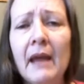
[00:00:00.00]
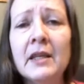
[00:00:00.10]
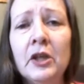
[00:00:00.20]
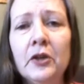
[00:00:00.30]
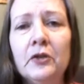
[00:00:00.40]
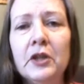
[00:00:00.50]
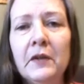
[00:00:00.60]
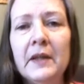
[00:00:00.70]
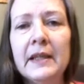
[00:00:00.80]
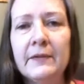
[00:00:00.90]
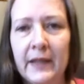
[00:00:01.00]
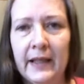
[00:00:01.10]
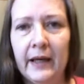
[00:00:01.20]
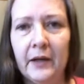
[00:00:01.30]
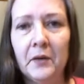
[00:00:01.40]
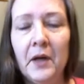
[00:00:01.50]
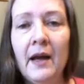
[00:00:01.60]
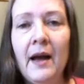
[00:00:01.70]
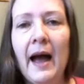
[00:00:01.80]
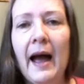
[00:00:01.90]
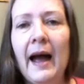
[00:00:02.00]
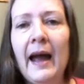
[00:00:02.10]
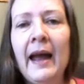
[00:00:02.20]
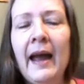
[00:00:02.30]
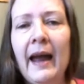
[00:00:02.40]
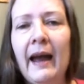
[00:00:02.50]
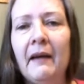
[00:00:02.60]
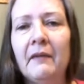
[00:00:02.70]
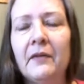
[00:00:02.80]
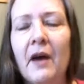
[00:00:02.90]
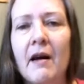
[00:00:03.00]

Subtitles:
to do this video. I have